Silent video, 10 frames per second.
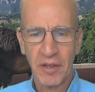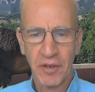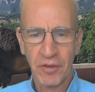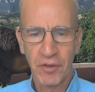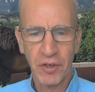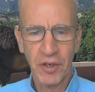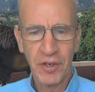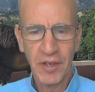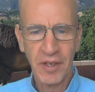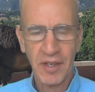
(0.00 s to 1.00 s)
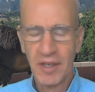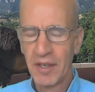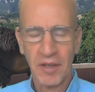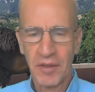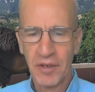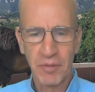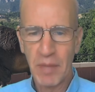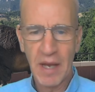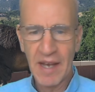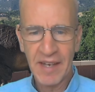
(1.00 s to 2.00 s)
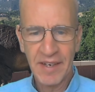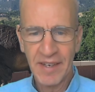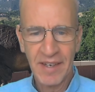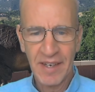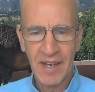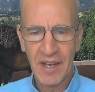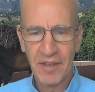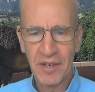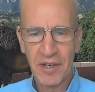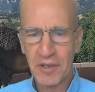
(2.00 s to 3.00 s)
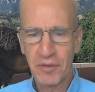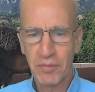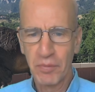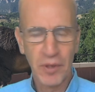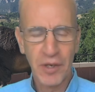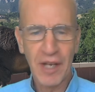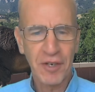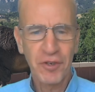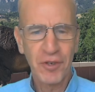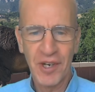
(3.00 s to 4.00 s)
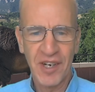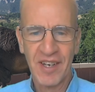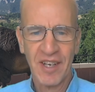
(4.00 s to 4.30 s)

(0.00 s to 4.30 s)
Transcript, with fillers: There's good, there's bad, and there's we're not sure.